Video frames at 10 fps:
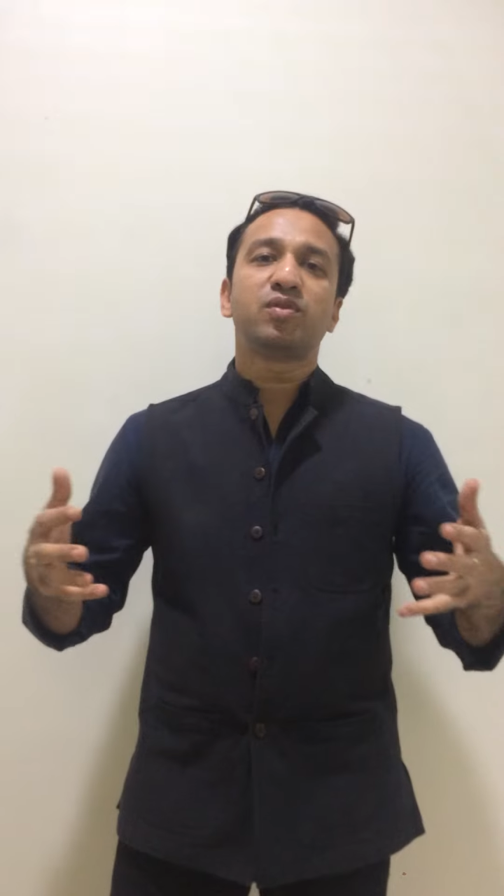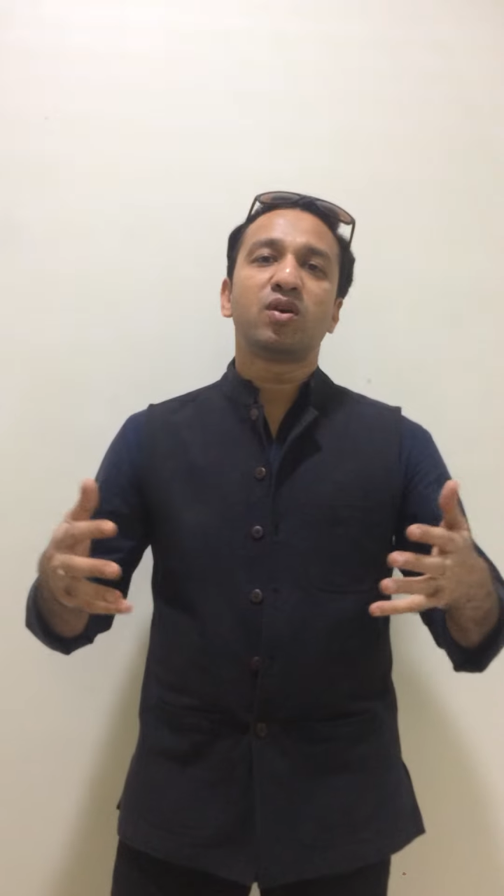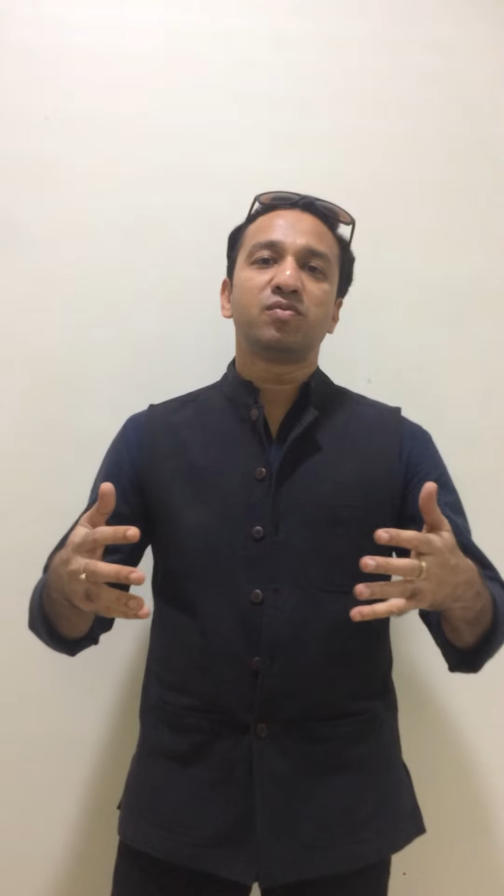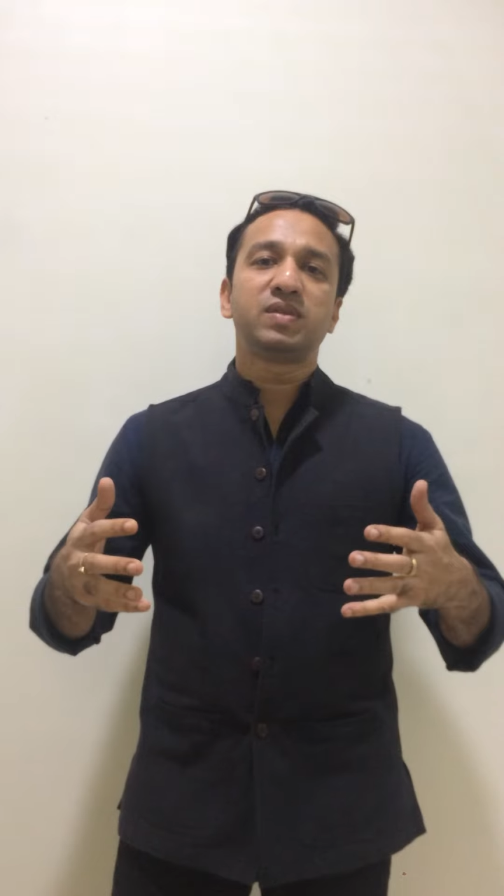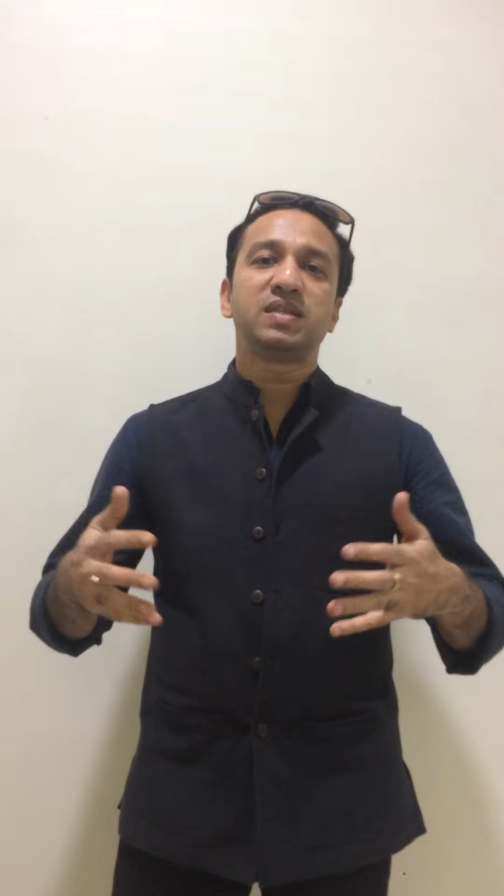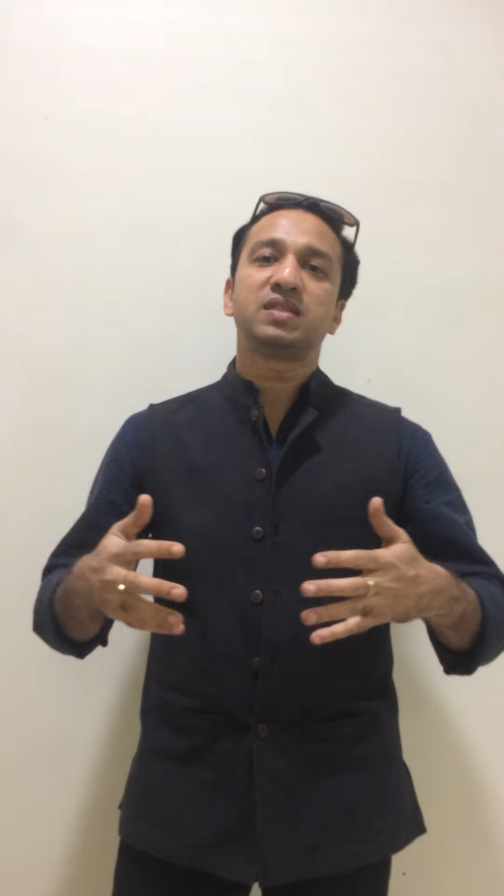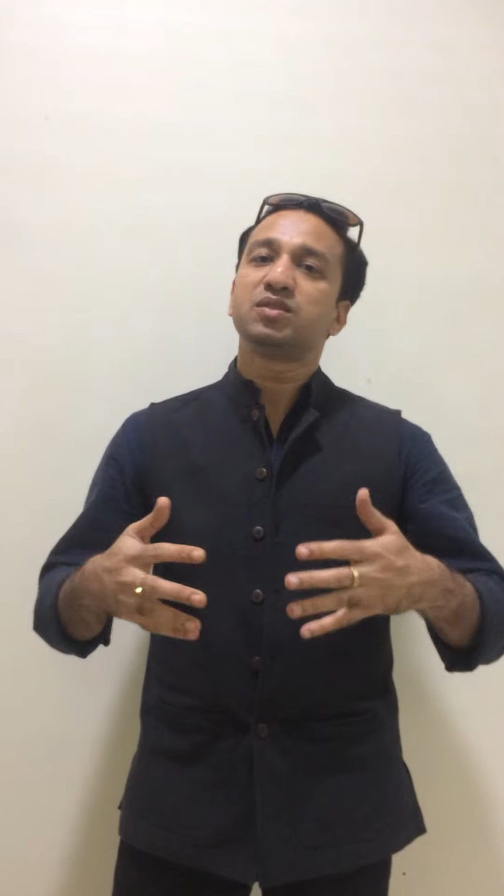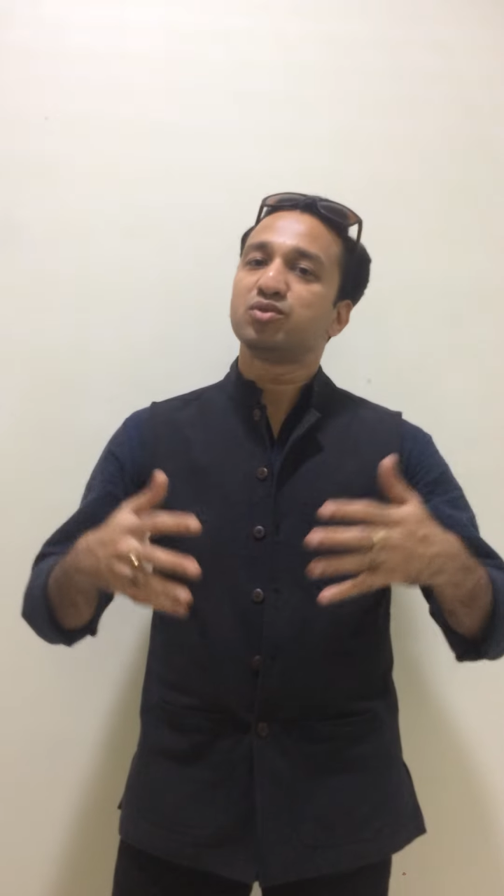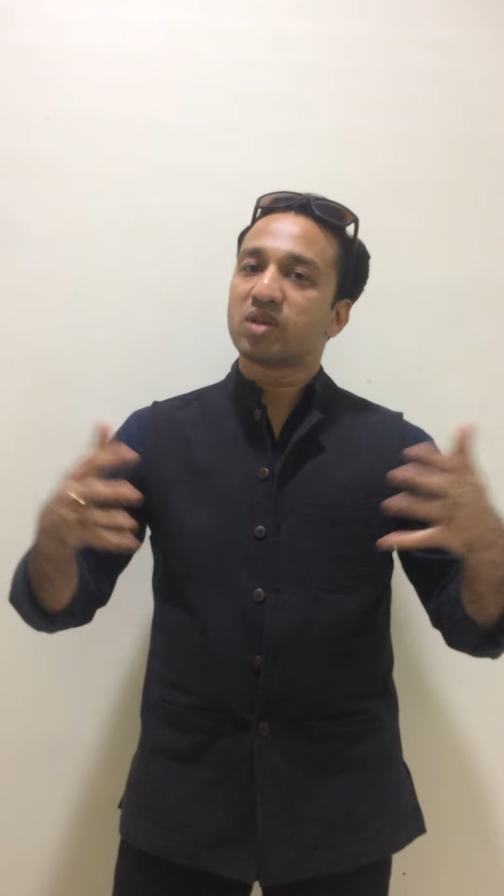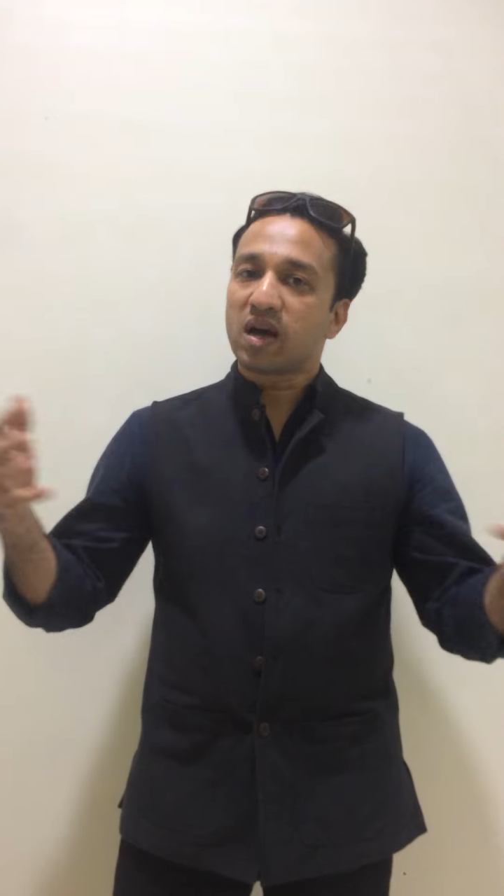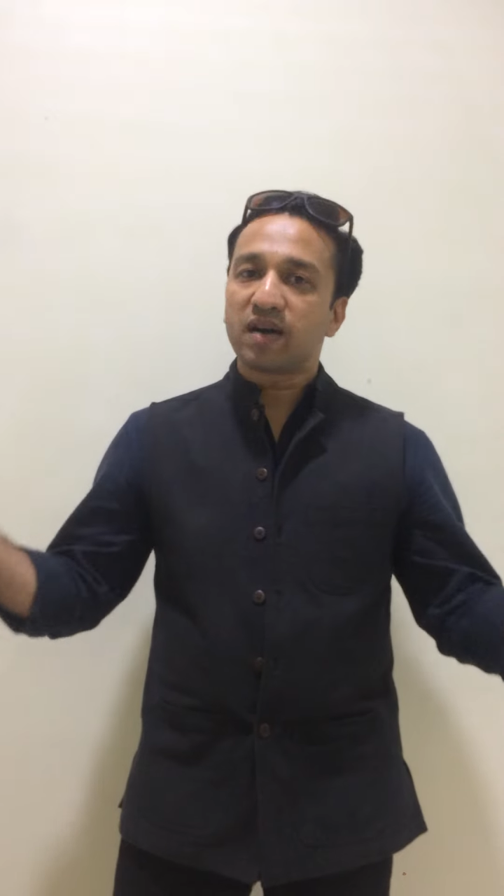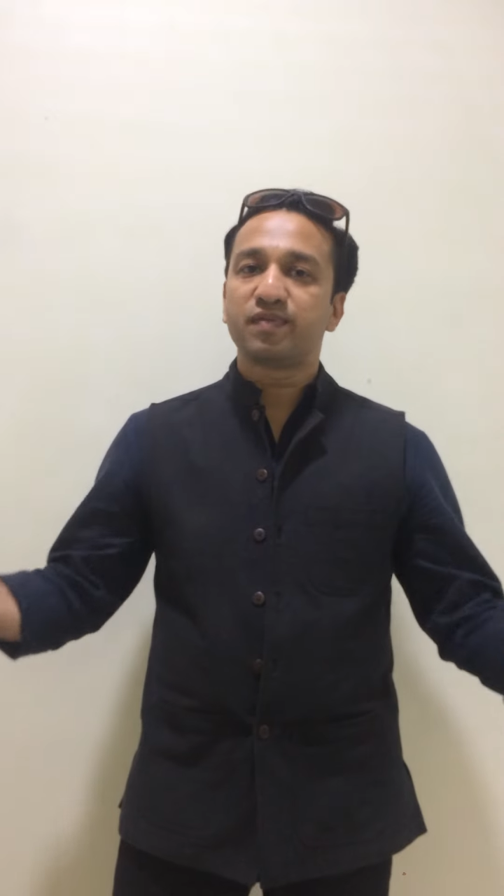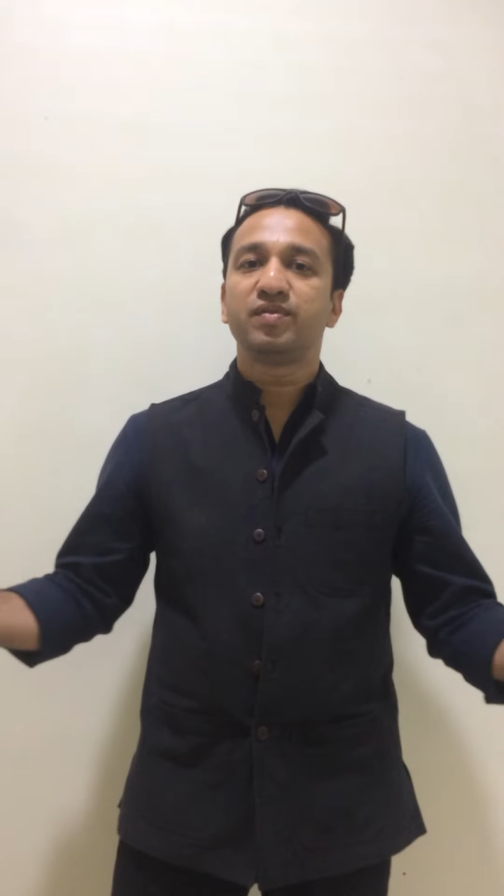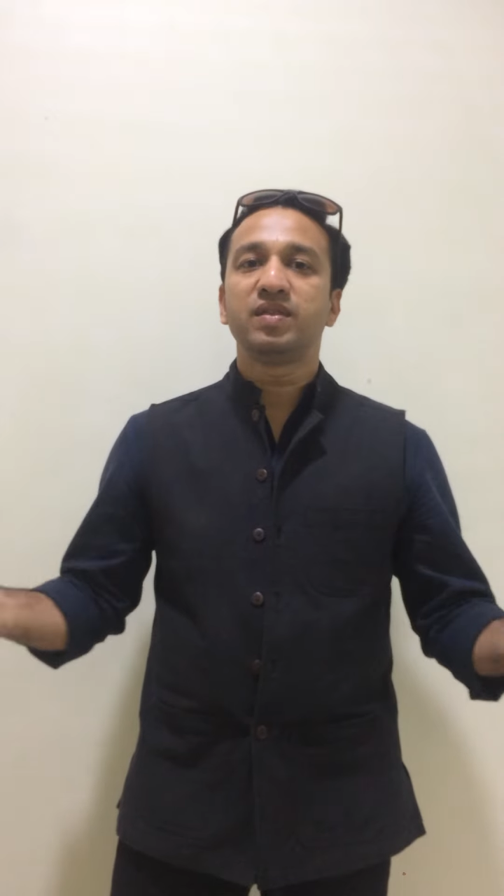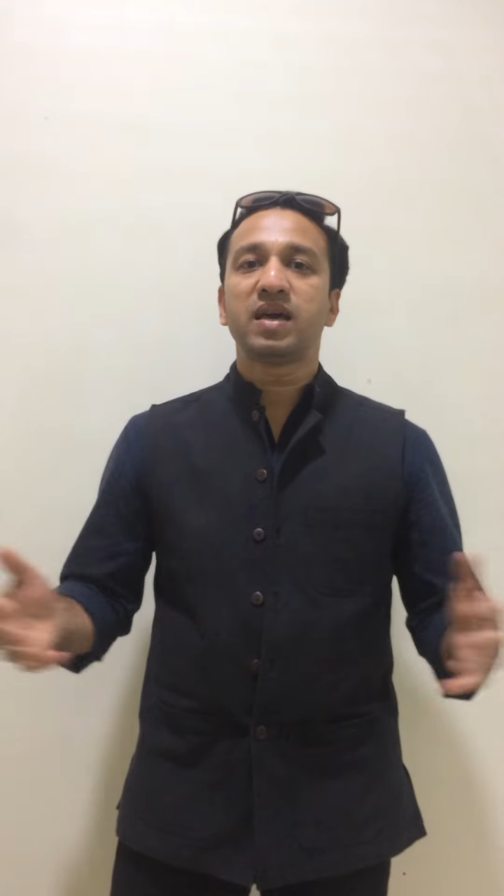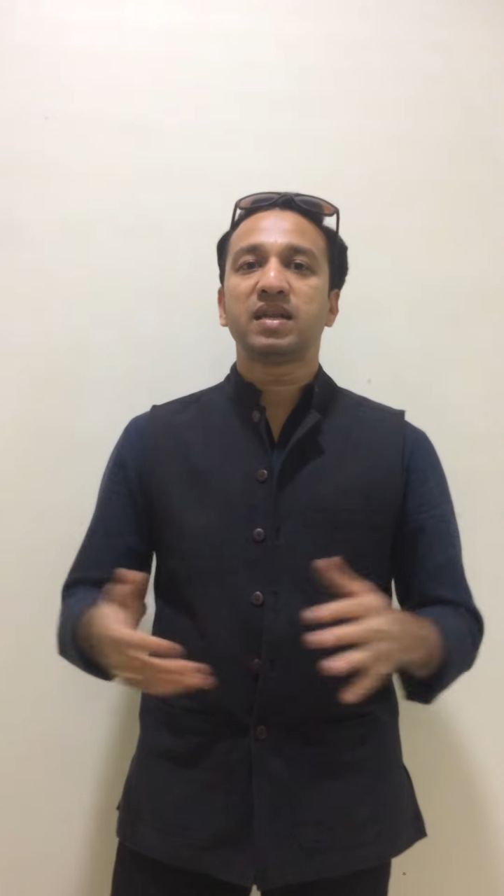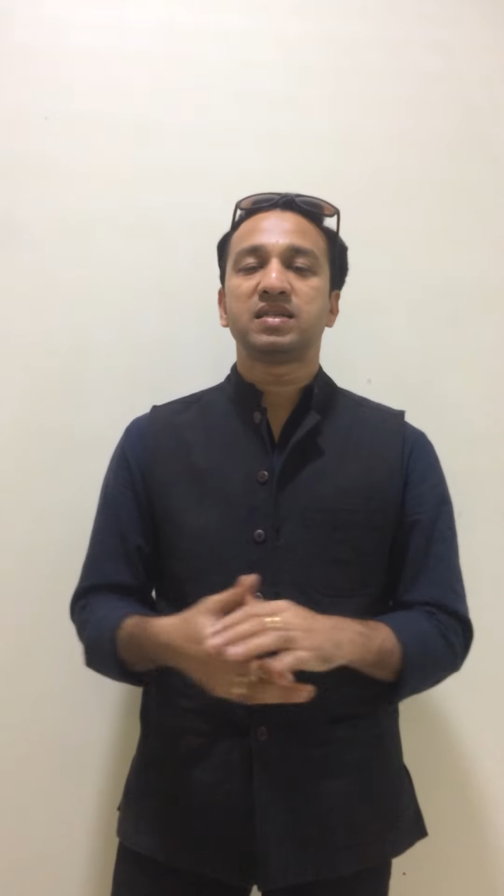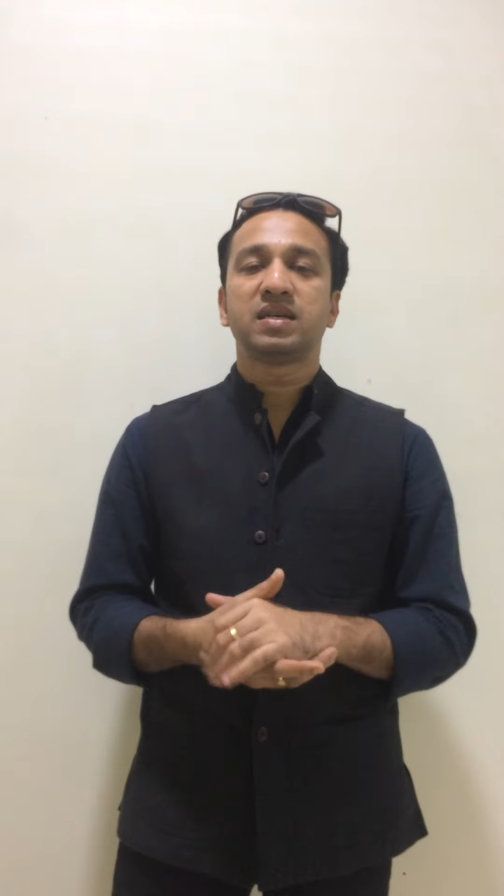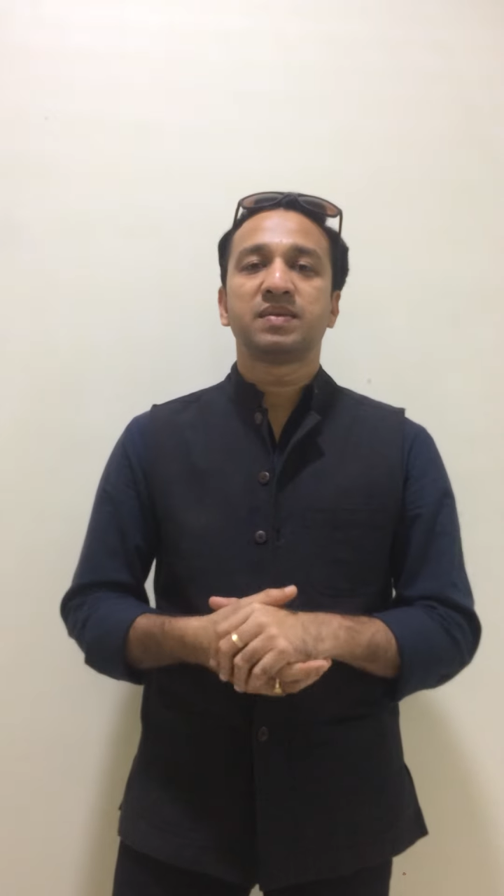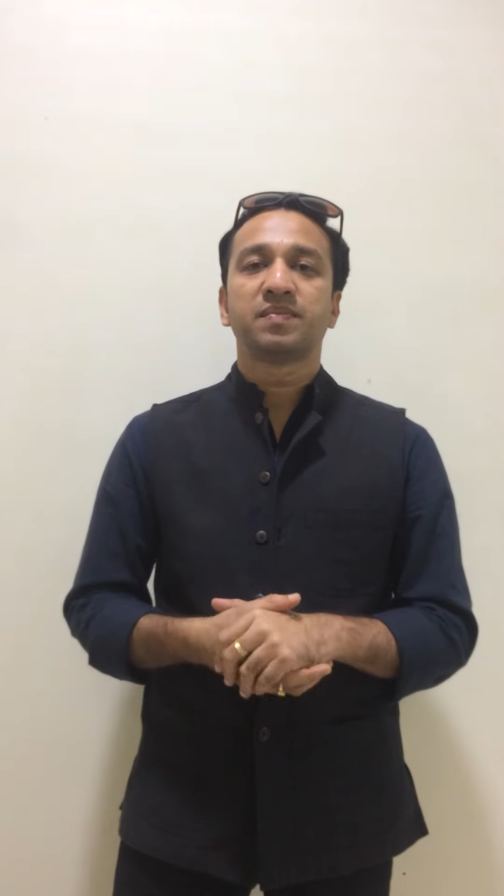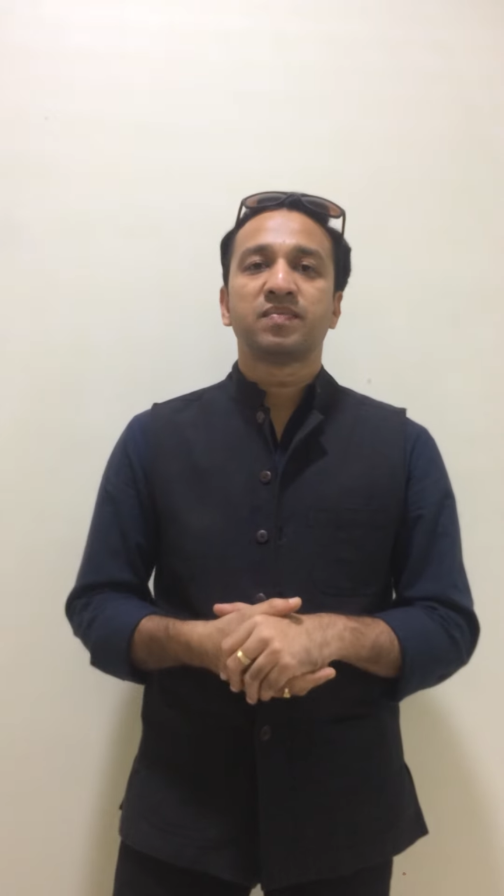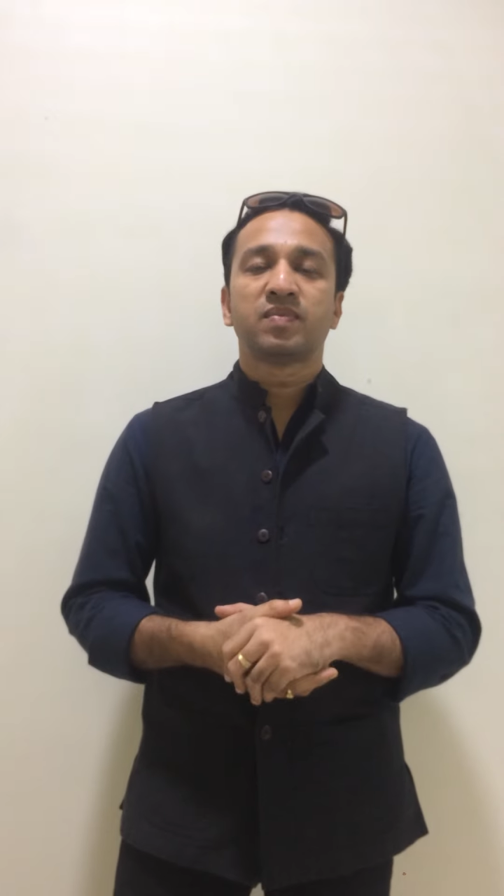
conversations after that.